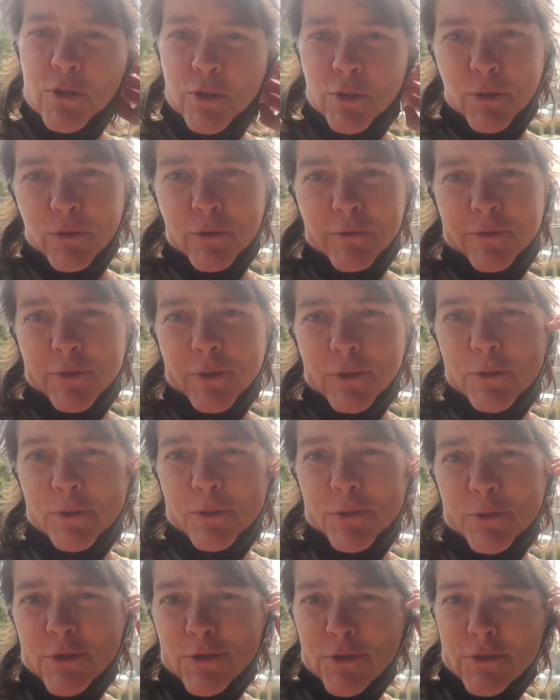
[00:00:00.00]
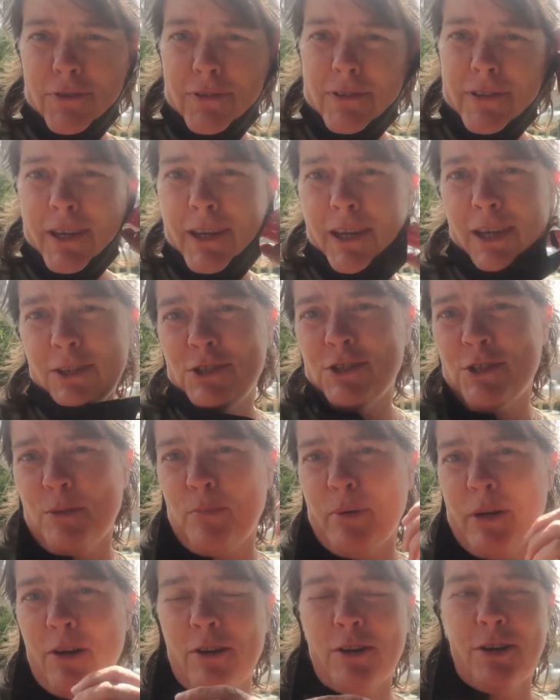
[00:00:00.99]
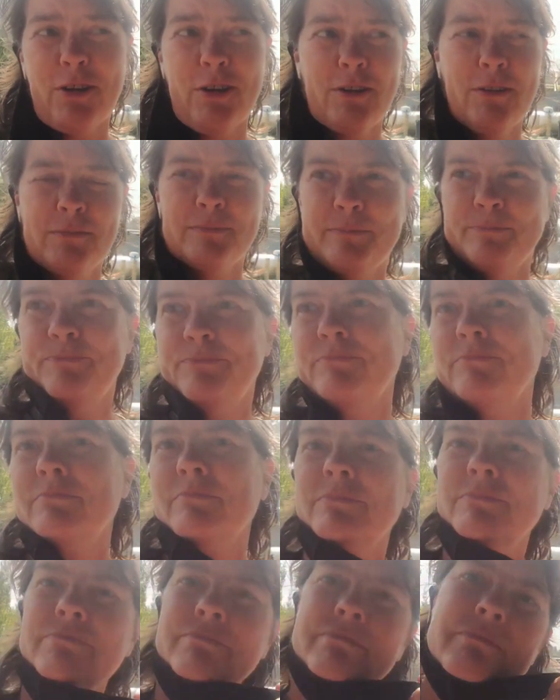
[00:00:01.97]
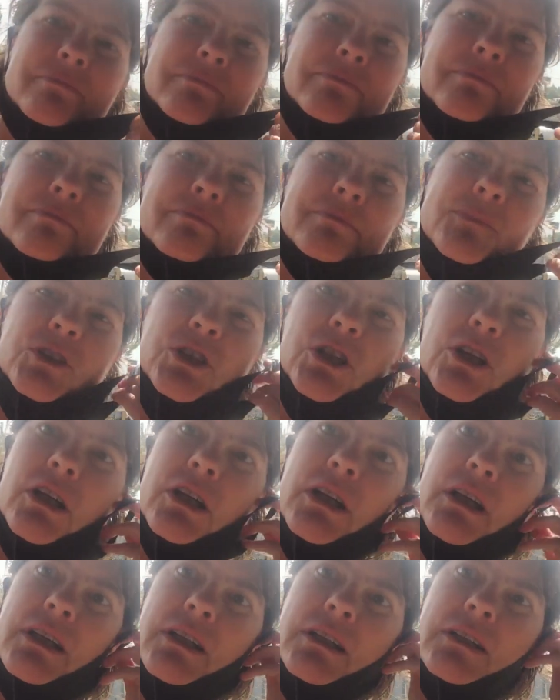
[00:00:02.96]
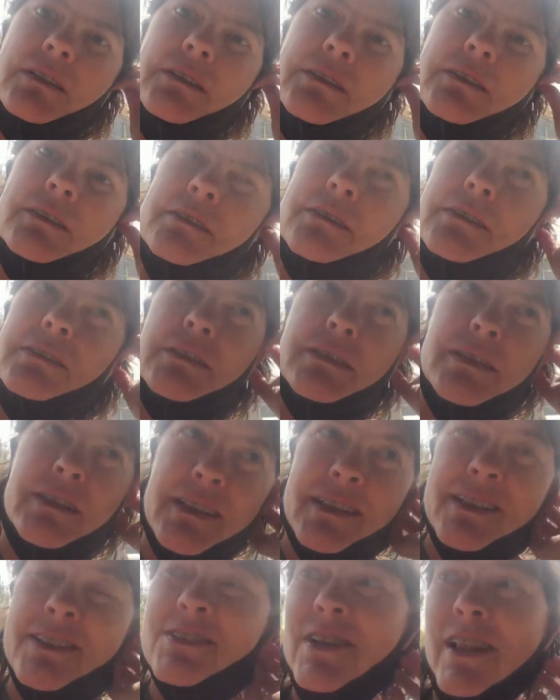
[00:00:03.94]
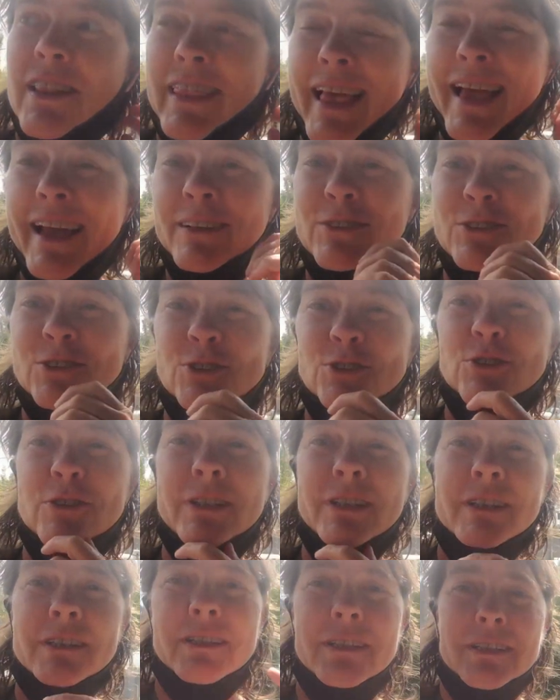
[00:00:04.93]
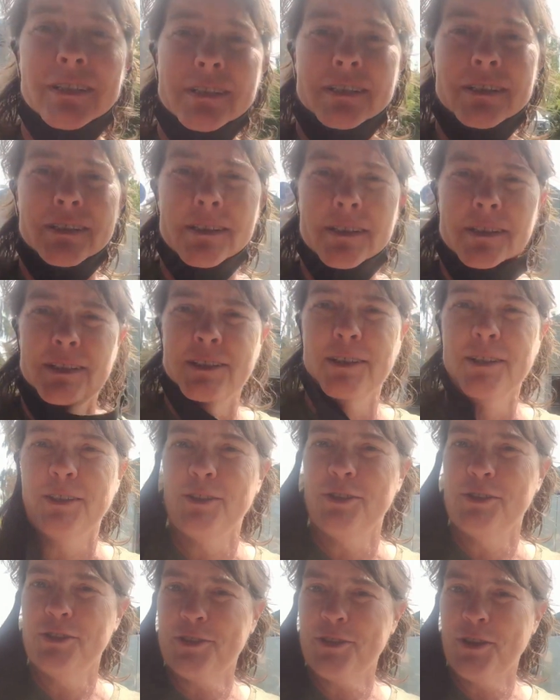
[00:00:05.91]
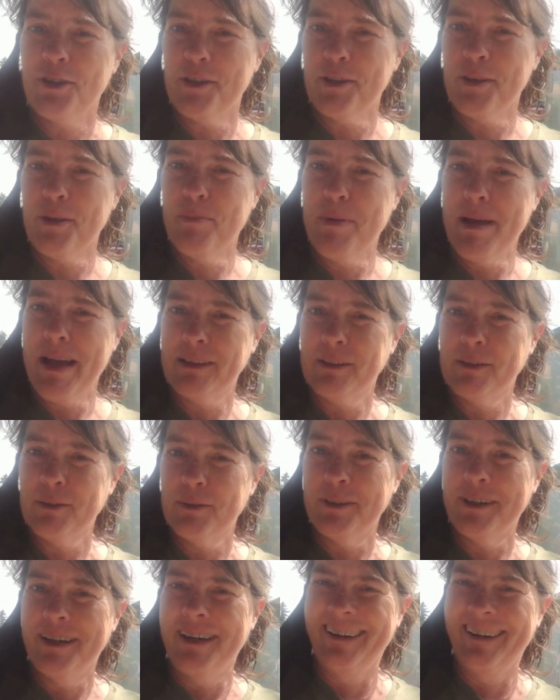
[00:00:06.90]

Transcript: you, Frugal's, and get your burger. Sorry. This is a loud street. You just go to the back door